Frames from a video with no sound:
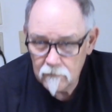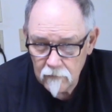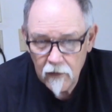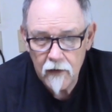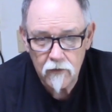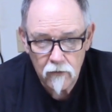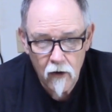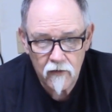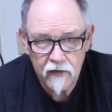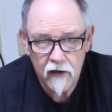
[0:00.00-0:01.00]
A
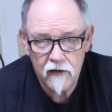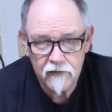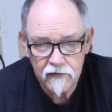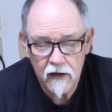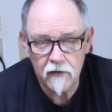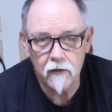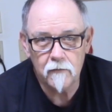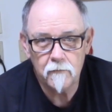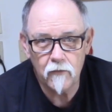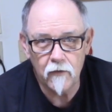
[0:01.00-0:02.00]
crosshair center
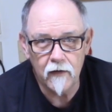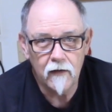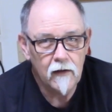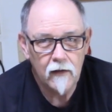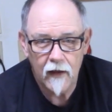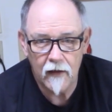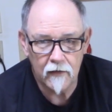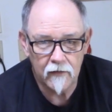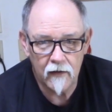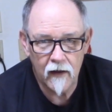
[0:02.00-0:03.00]
point, and
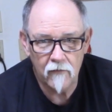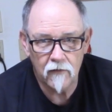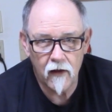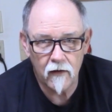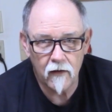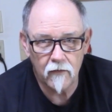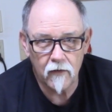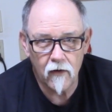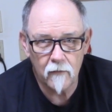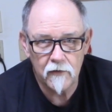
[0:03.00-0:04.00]
it doesn't have a lot of other
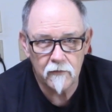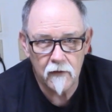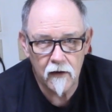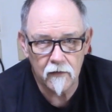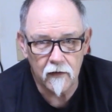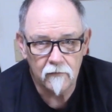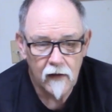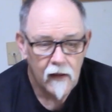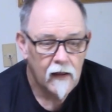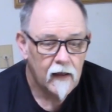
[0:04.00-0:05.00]
garbage around it,
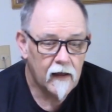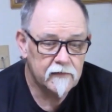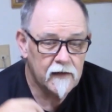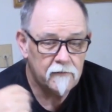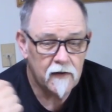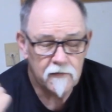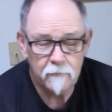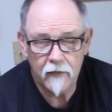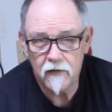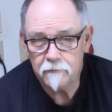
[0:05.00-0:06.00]
as evidenced
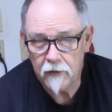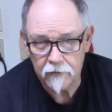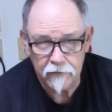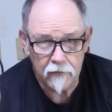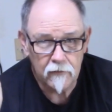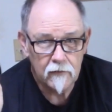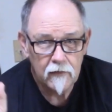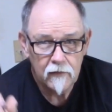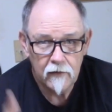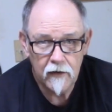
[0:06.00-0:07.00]
by this picture
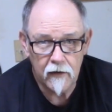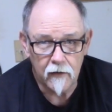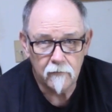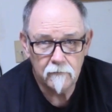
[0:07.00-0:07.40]
here.